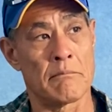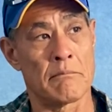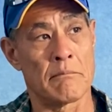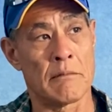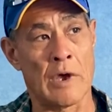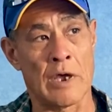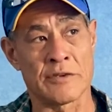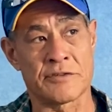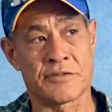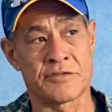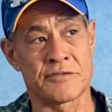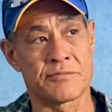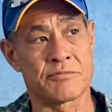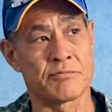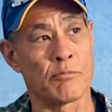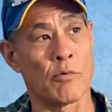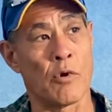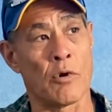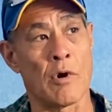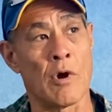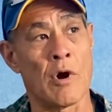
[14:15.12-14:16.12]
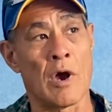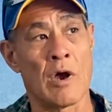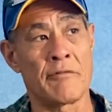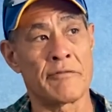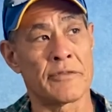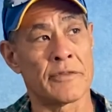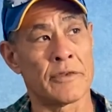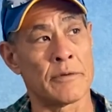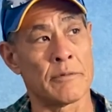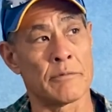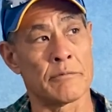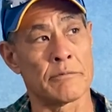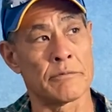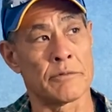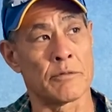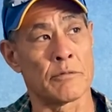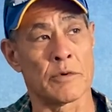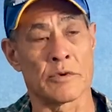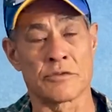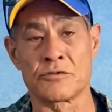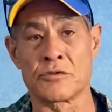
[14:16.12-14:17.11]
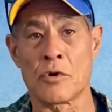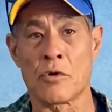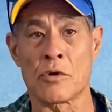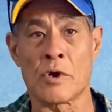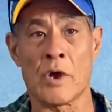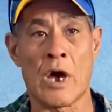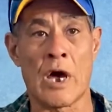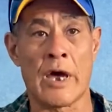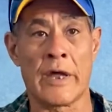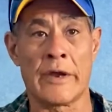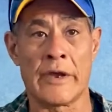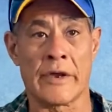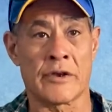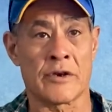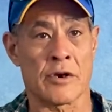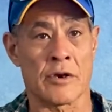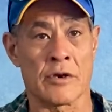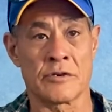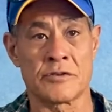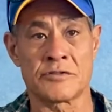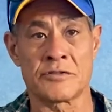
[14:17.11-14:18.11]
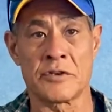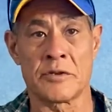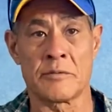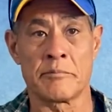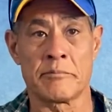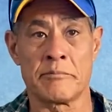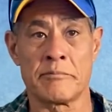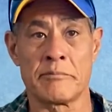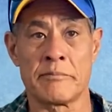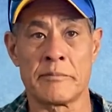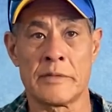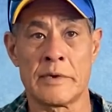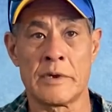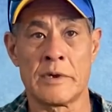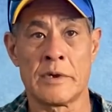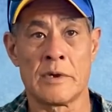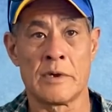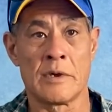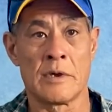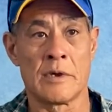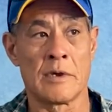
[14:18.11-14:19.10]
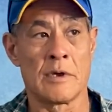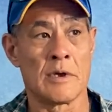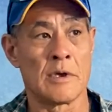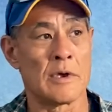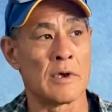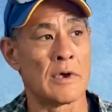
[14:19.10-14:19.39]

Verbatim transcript: I swore off that there was no God. I cursed him. Mm.